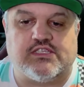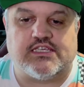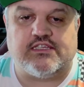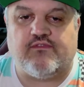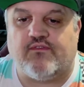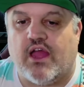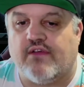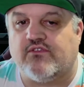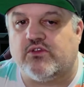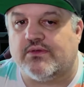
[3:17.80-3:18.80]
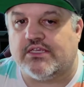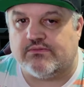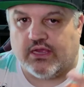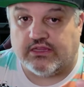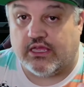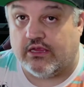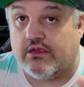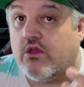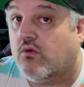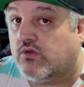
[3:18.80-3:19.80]
65 degrees right there,
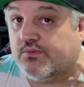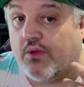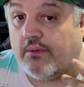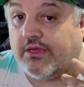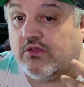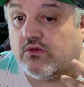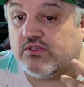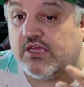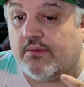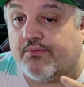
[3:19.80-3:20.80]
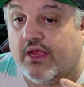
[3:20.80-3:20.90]
which brought me close up,